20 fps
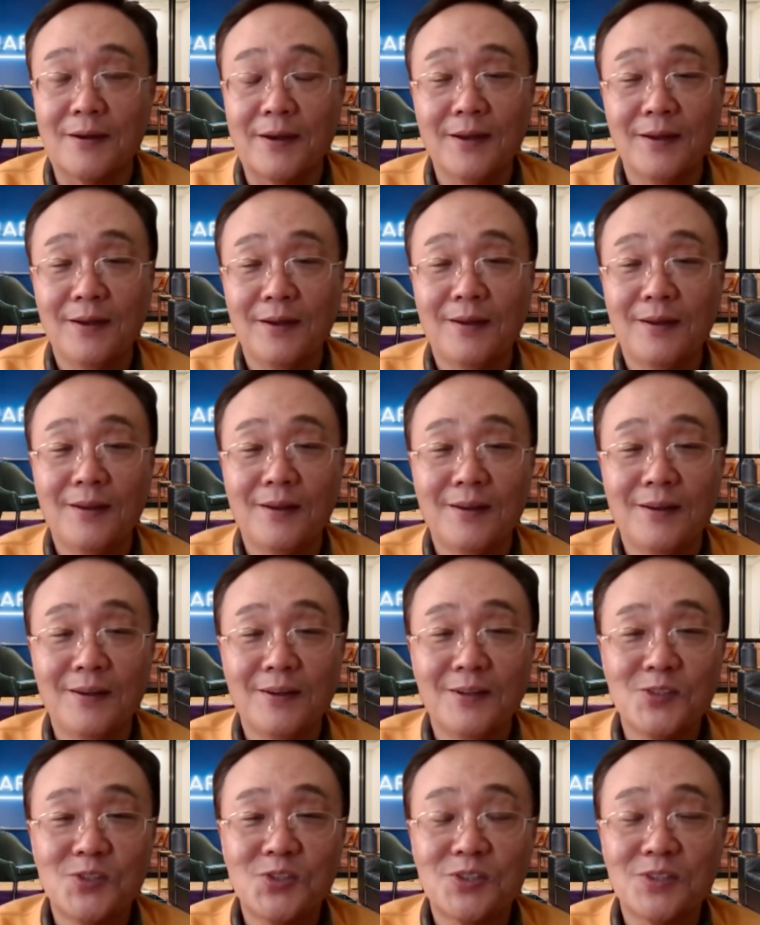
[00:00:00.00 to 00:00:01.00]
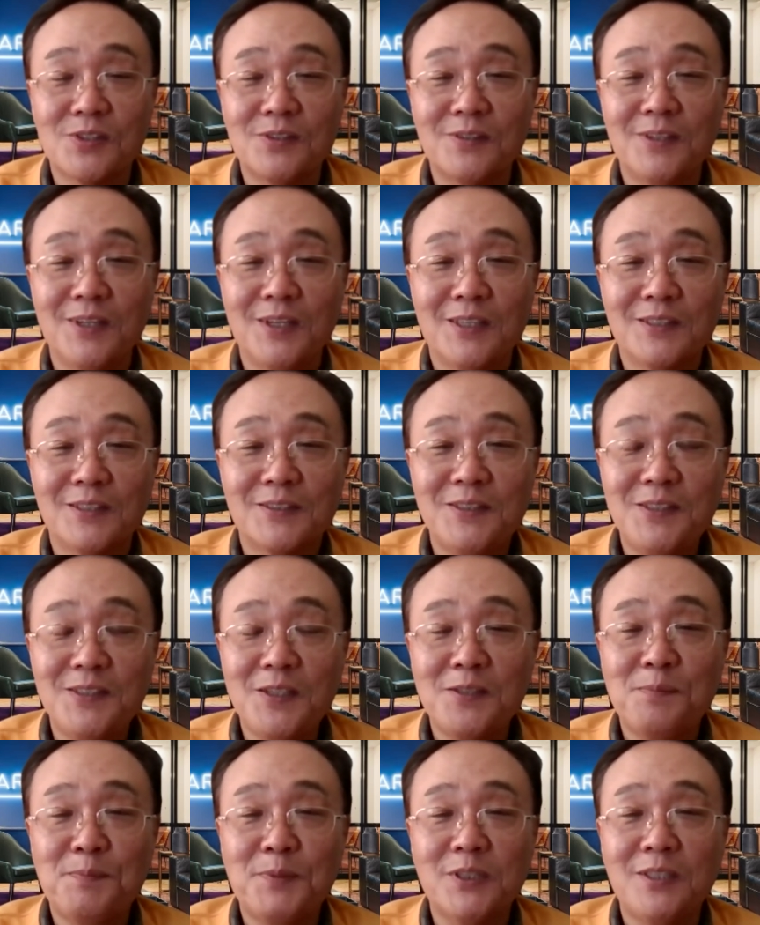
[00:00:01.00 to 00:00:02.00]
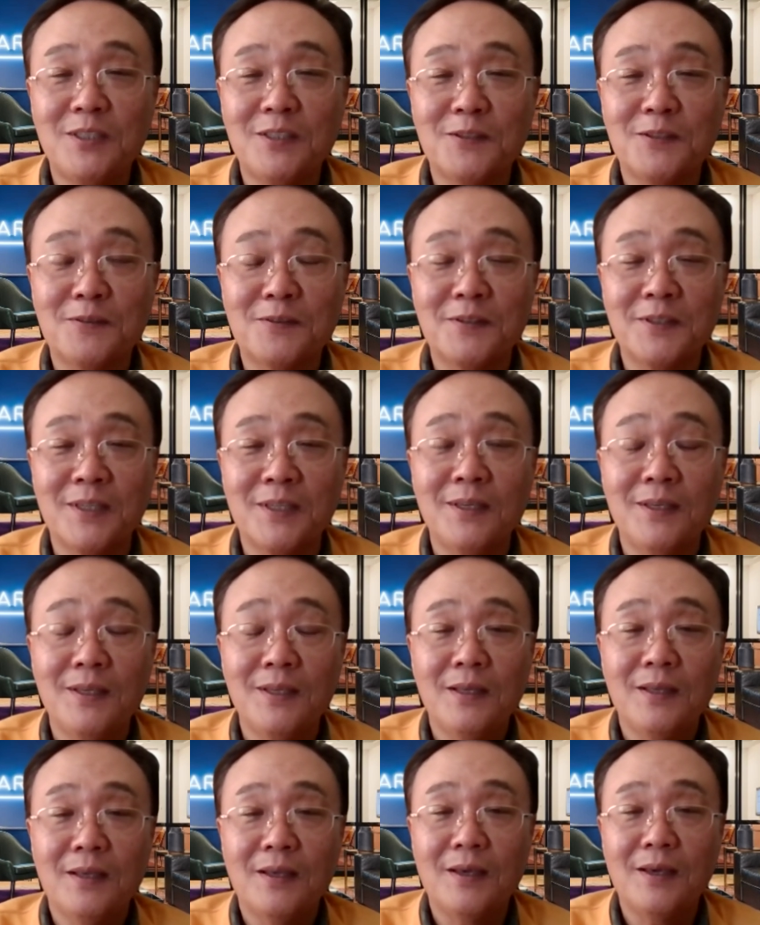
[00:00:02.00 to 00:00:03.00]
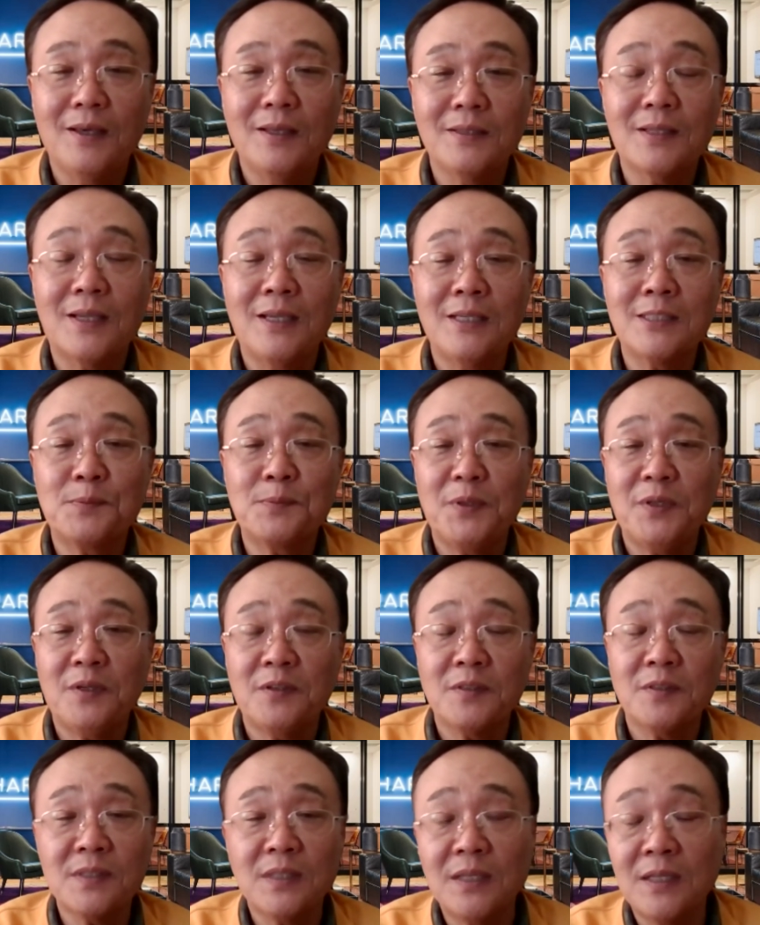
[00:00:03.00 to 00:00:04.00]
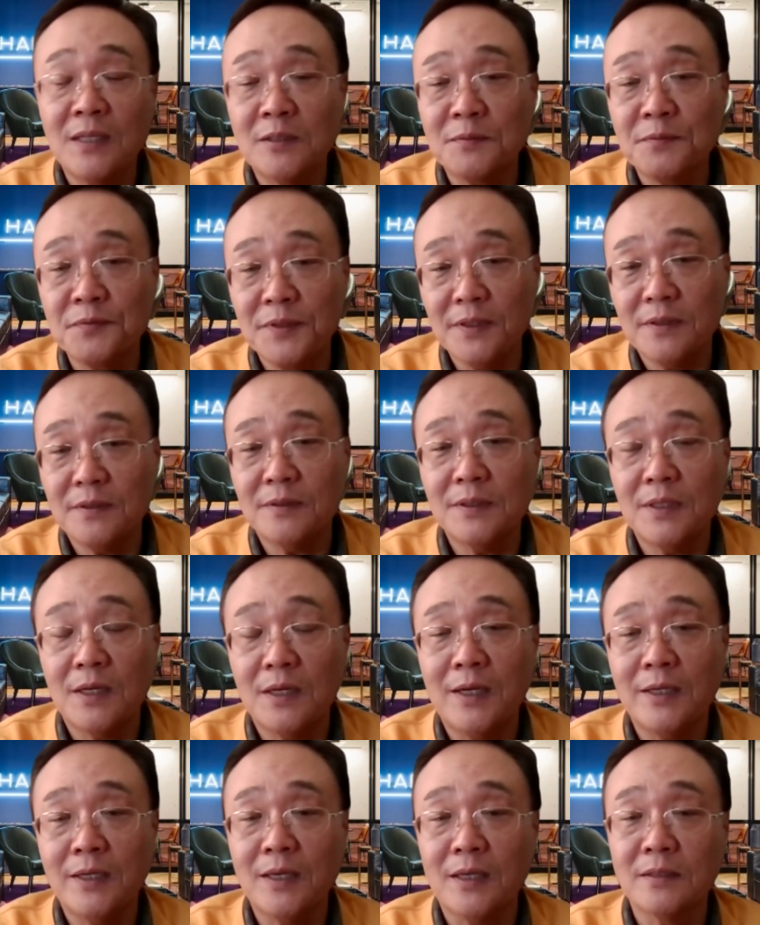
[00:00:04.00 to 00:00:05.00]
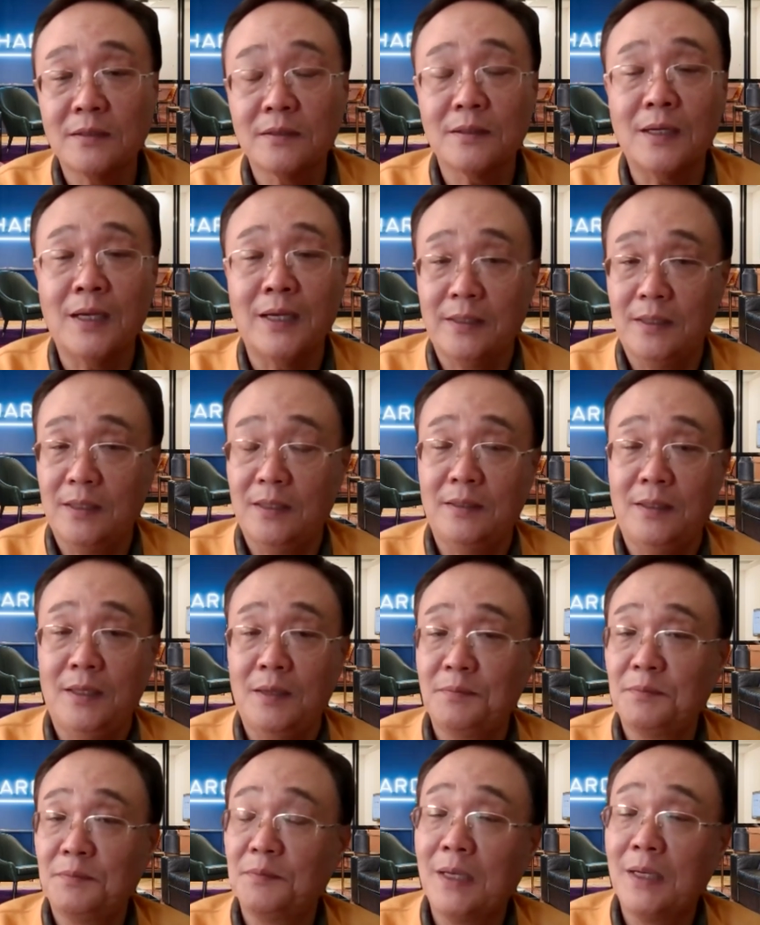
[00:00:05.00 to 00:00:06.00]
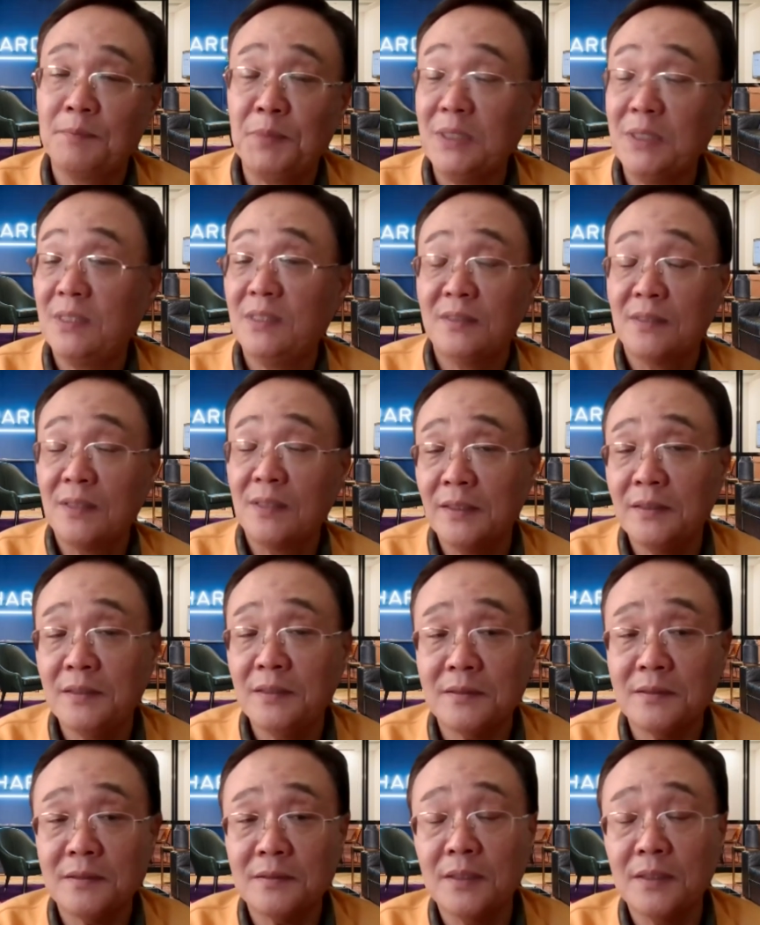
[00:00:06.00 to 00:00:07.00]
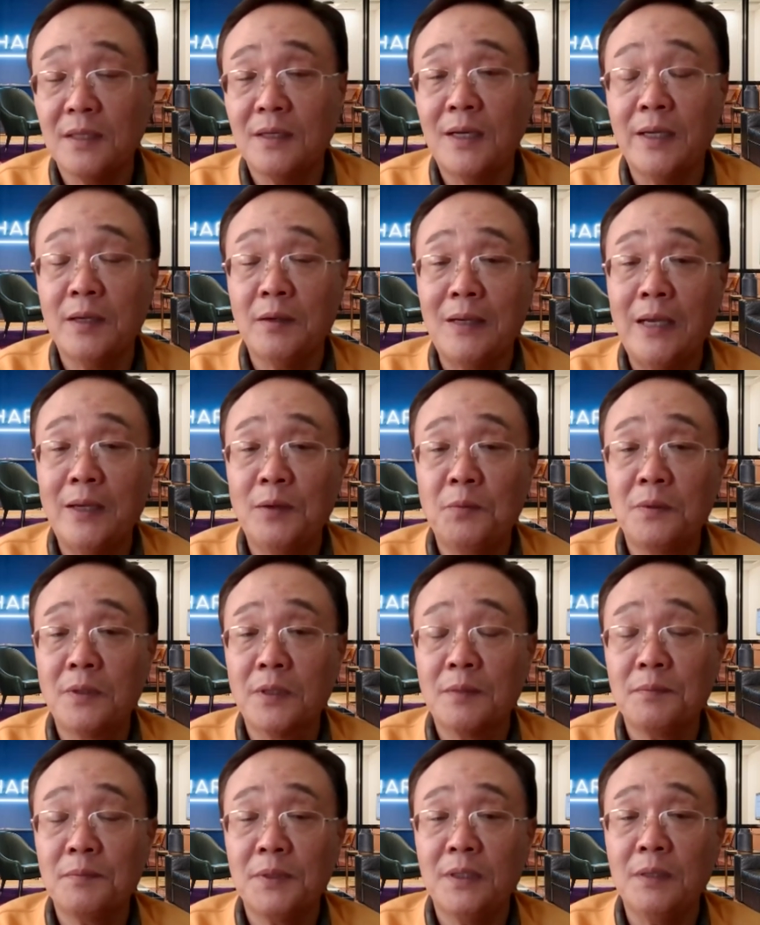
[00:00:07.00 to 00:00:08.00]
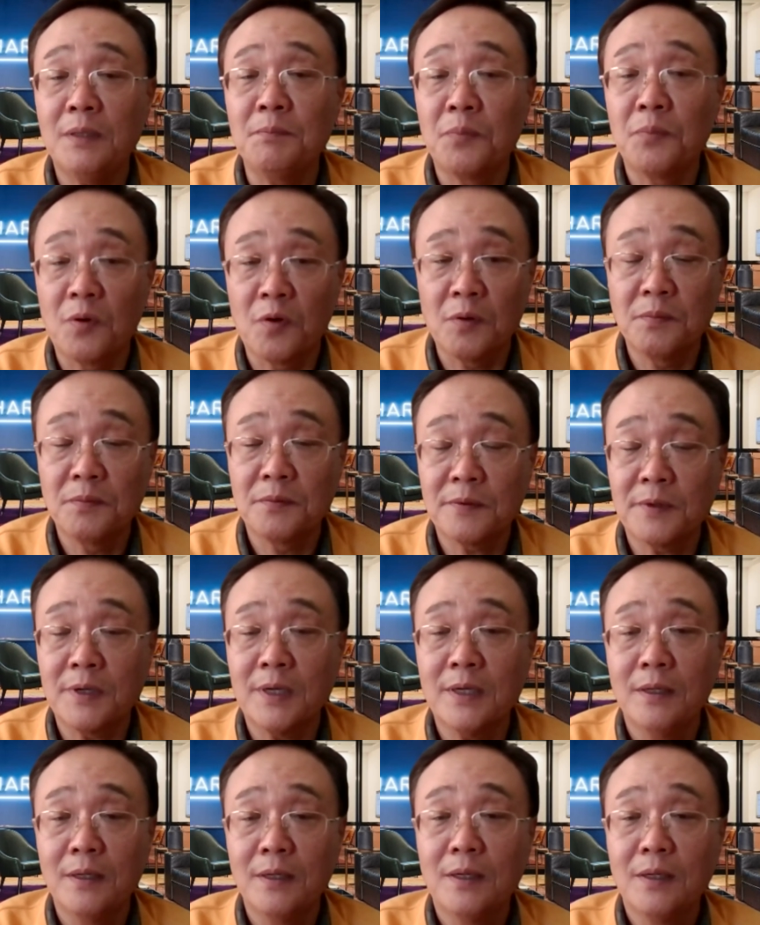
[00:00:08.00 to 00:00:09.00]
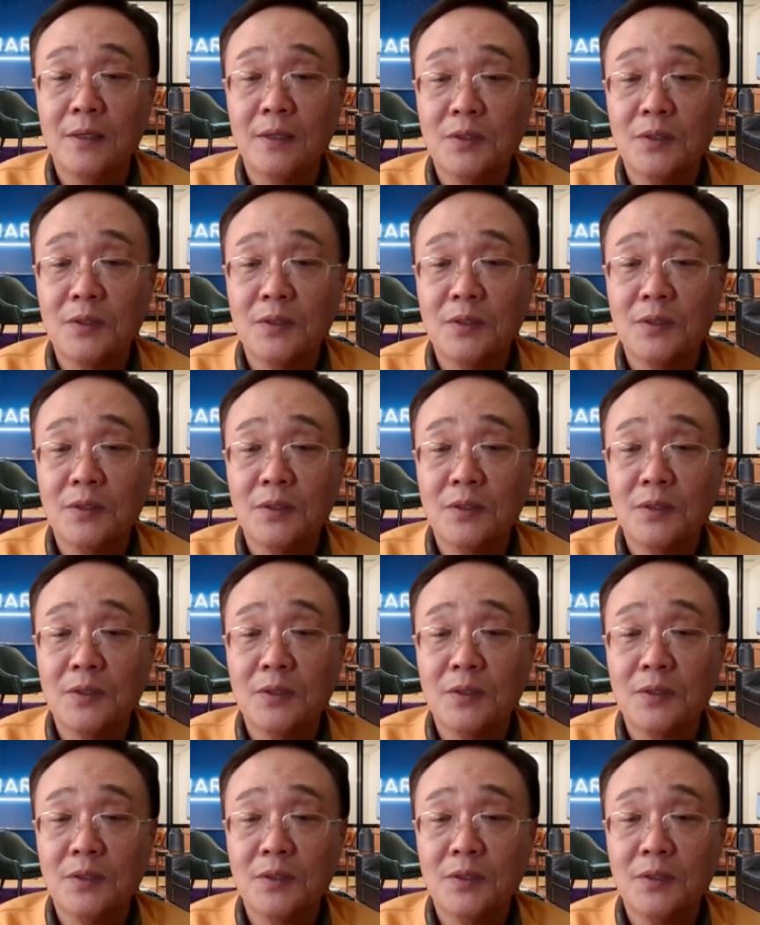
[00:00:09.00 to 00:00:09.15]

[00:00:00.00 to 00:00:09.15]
right? So this is particularly as I experience in other field that I can I can have my business idea that I I wanna be involved, right?